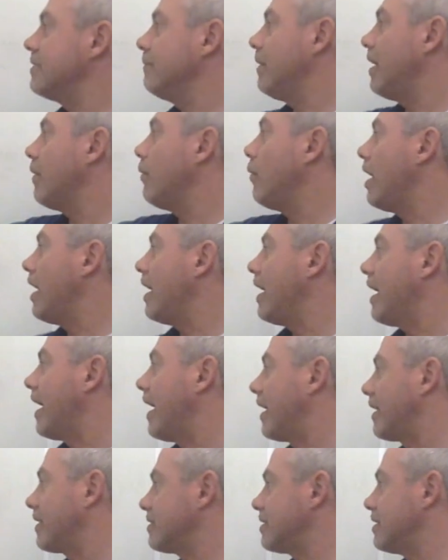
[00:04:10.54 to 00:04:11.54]
and my y
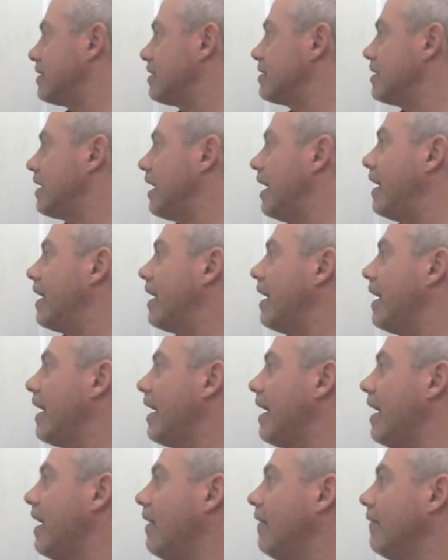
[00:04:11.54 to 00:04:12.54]
axis, and I
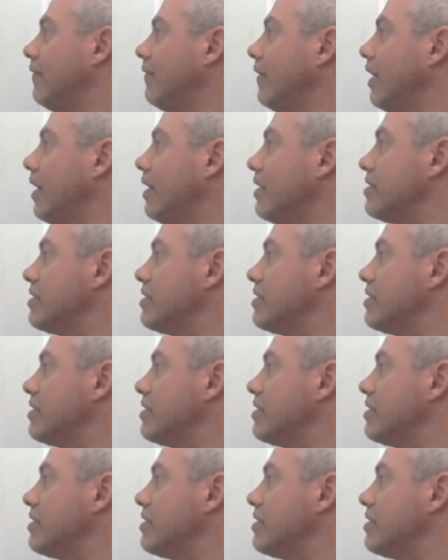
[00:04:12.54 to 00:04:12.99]
have a